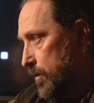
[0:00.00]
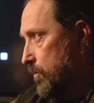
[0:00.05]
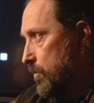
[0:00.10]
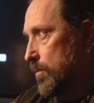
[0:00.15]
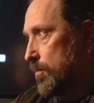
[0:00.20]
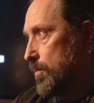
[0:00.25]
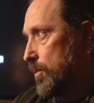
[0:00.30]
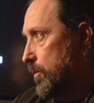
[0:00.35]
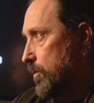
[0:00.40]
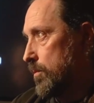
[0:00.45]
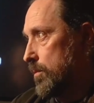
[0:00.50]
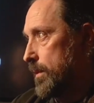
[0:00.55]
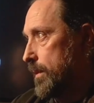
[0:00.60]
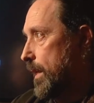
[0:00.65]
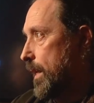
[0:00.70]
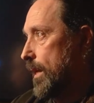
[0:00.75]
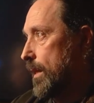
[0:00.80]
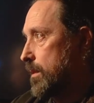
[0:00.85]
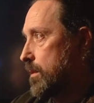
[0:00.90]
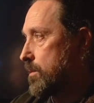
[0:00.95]
I knew about her
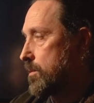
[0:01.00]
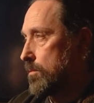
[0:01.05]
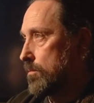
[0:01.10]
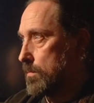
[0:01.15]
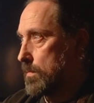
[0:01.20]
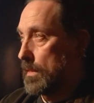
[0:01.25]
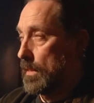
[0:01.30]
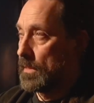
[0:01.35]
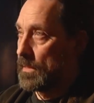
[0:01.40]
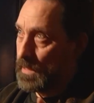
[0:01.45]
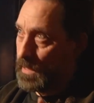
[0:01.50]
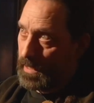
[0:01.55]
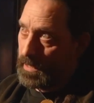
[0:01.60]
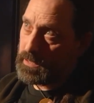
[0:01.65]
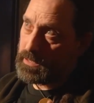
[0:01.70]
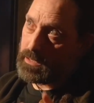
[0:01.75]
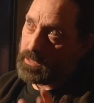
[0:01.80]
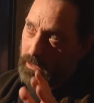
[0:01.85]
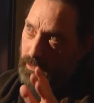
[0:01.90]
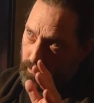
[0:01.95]
and Yeats. It was like,
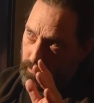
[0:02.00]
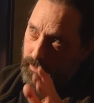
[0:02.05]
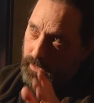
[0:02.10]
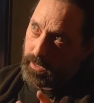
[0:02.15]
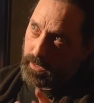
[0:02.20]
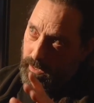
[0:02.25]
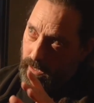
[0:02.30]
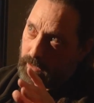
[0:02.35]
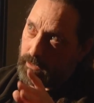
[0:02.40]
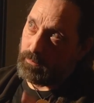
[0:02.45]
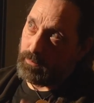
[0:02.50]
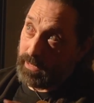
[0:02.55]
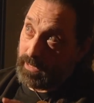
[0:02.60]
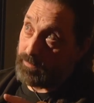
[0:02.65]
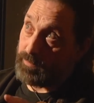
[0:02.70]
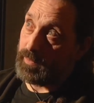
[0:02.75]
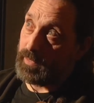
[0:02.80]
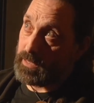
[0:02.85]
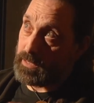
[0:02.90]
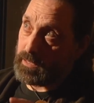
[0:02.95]
Yeats, oh, yeah, yeah, you
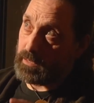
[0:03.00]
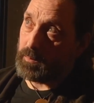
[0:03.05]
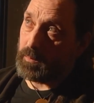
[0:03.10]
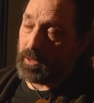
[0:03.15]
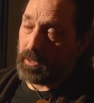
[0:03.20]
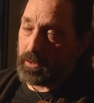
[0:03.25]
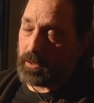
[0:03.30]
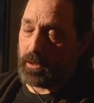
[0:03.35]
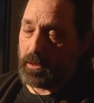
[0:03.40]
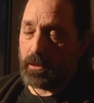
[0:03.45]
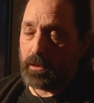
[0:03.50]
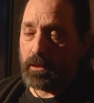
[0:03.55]
really fancy Maud